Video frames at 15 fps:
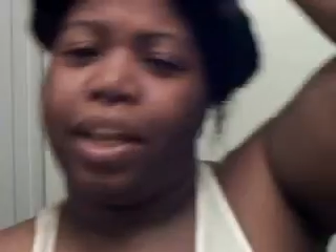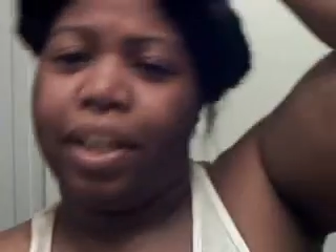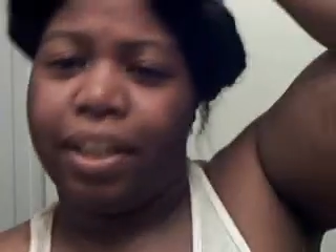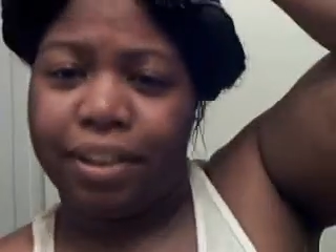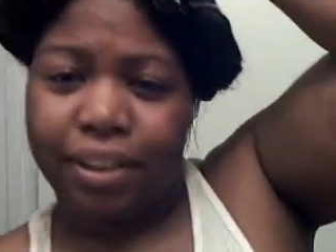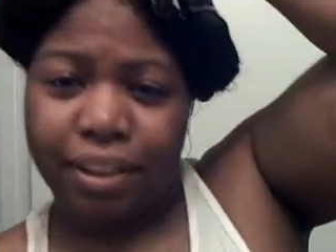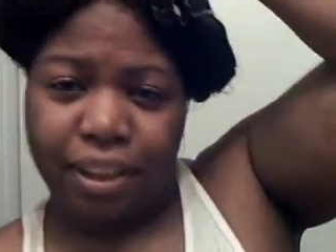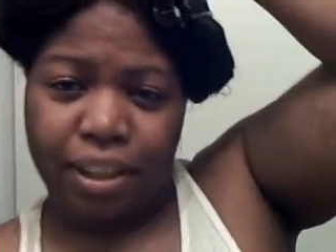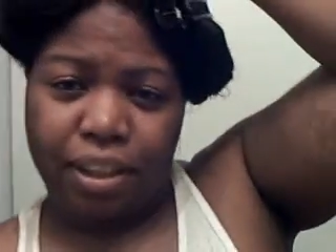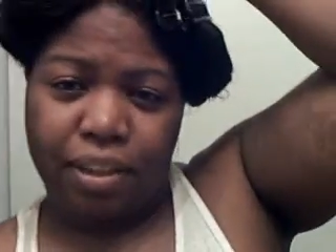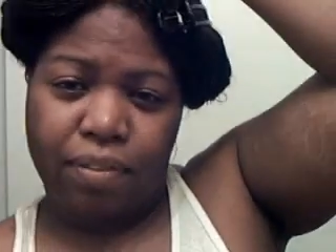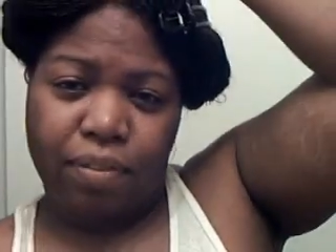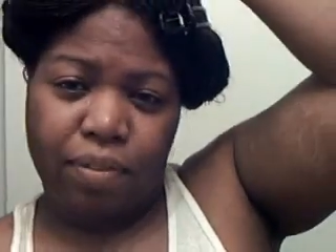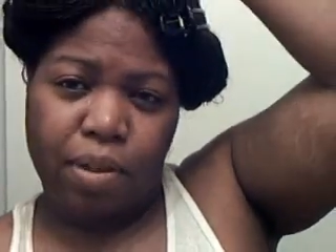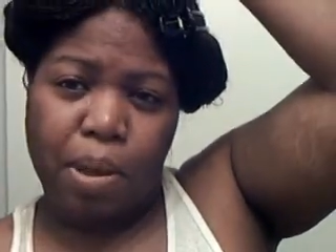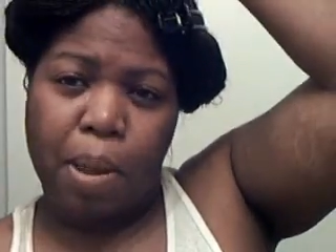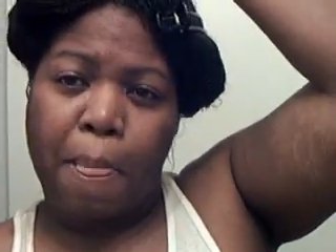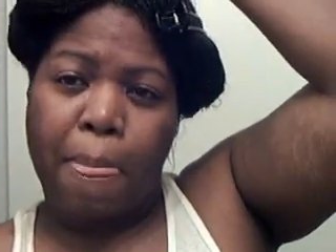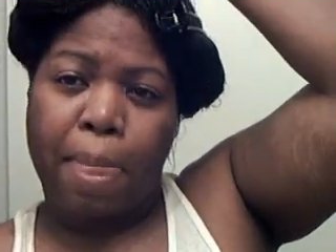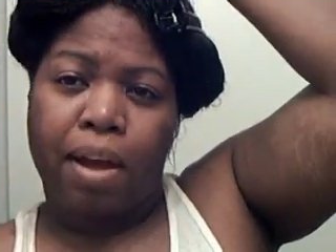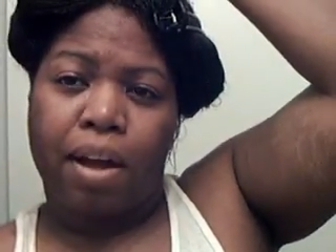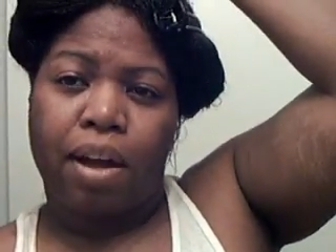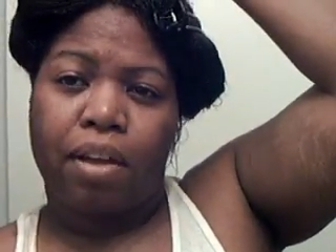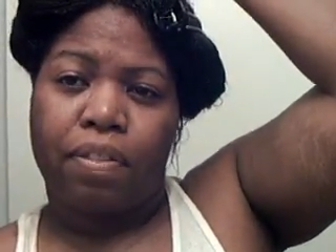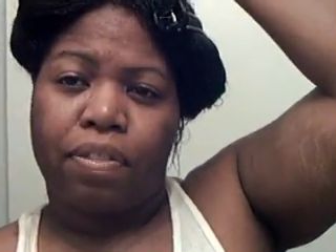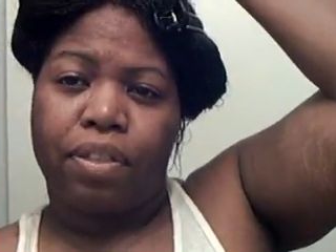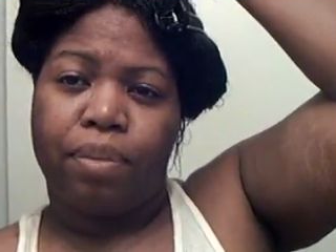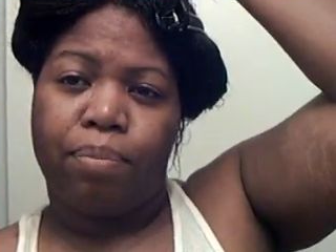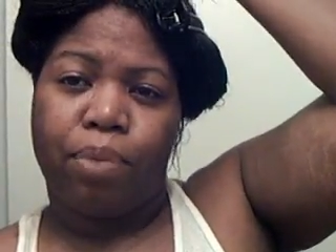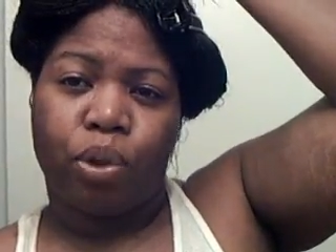is wet, it's in
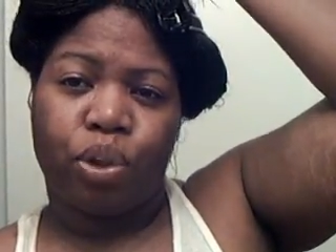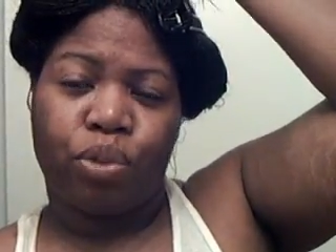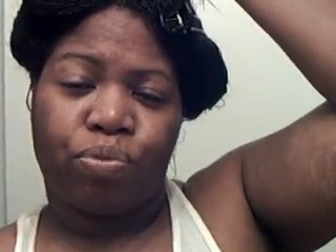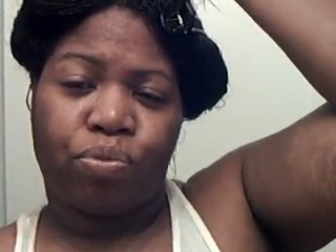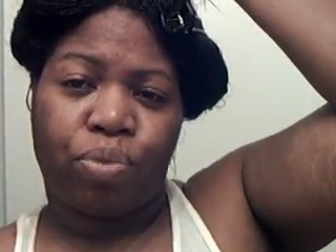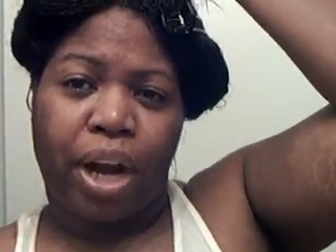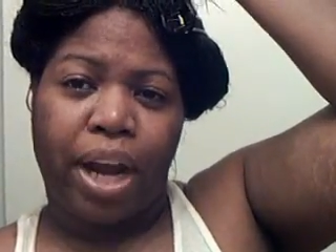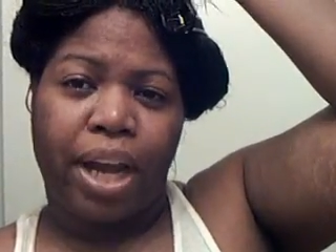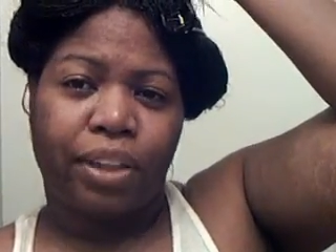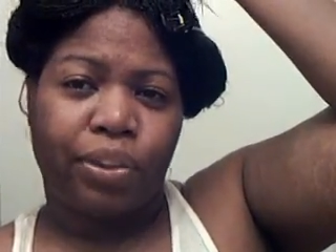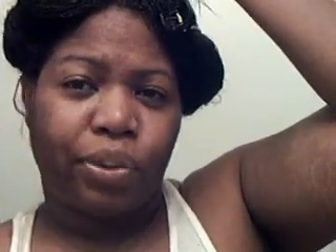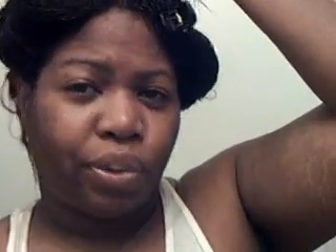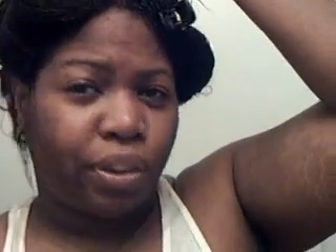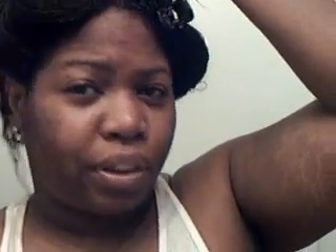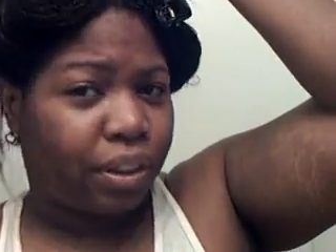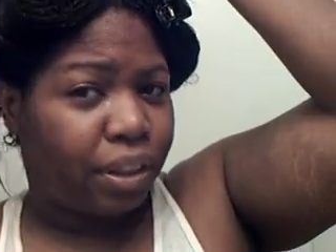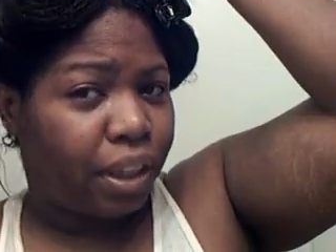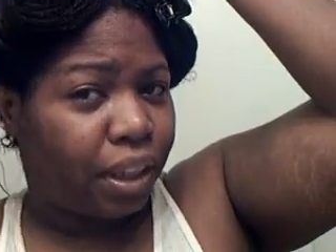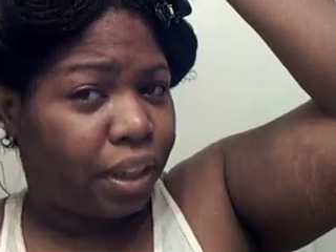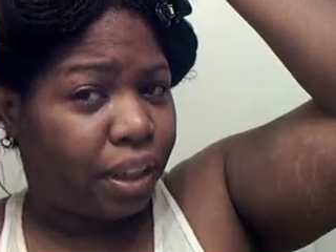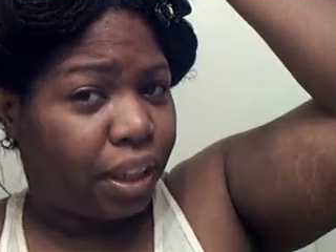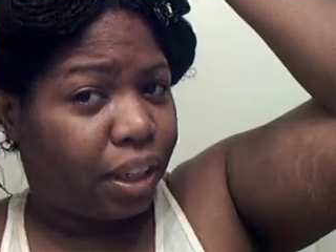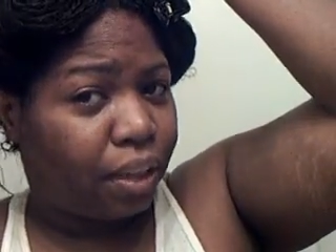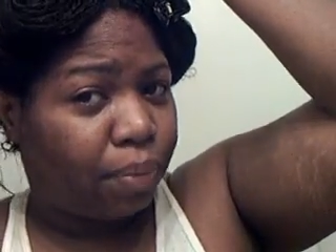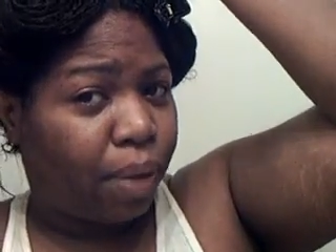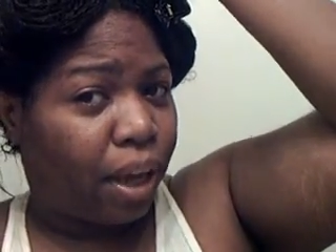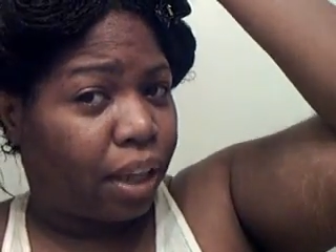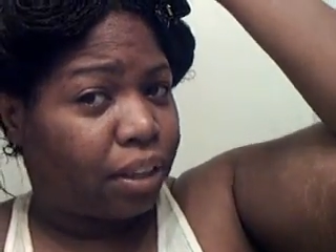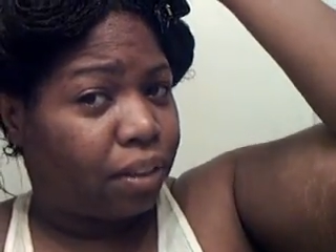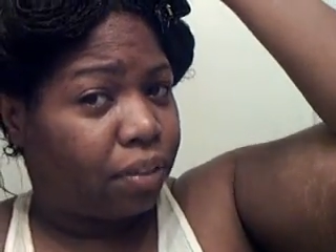the most fragile
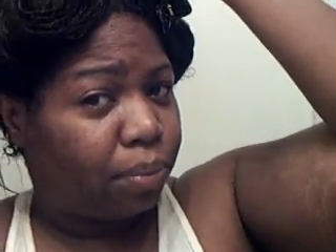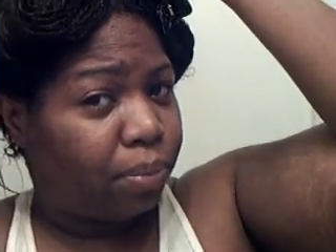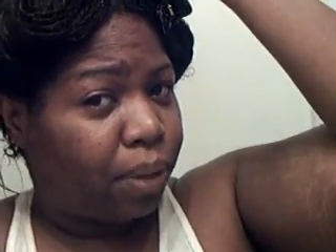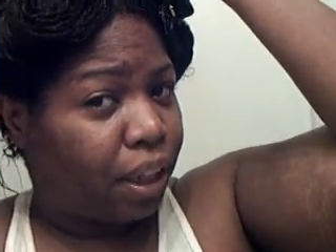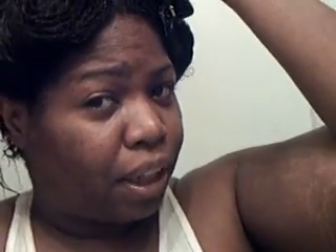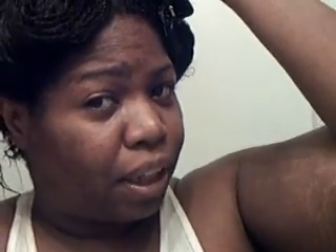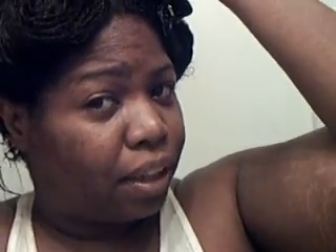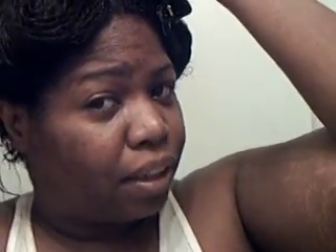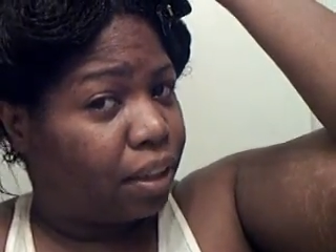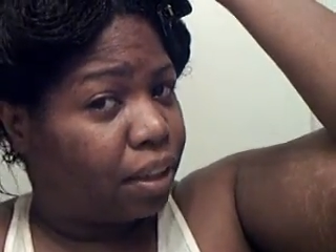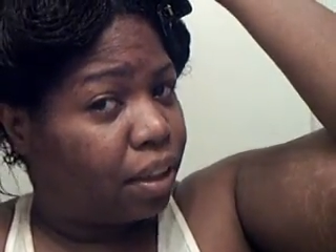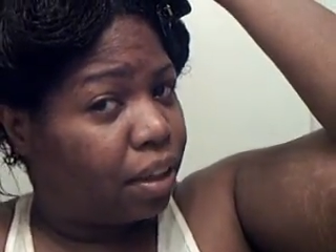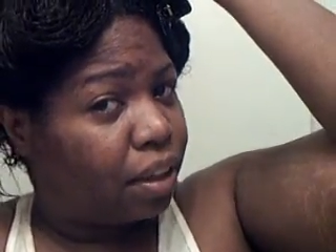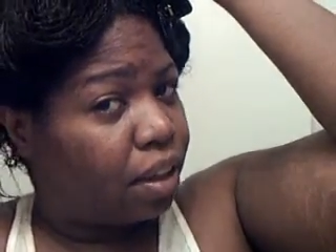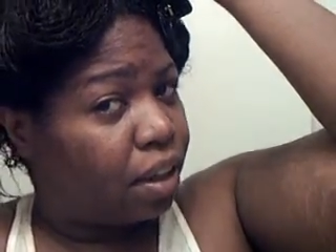state that it could possibly be